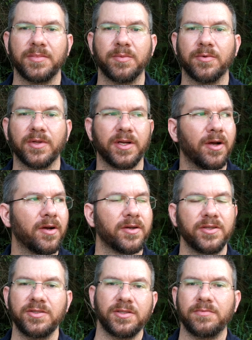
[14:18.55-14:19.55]
people were like, oh,
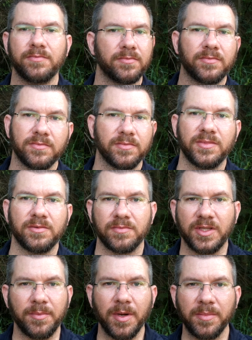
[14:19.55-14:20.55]
you should
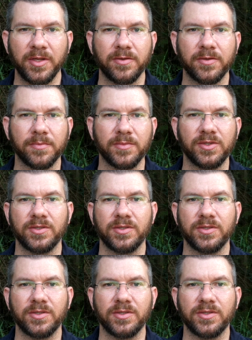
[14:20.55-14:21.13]
keep uploading them.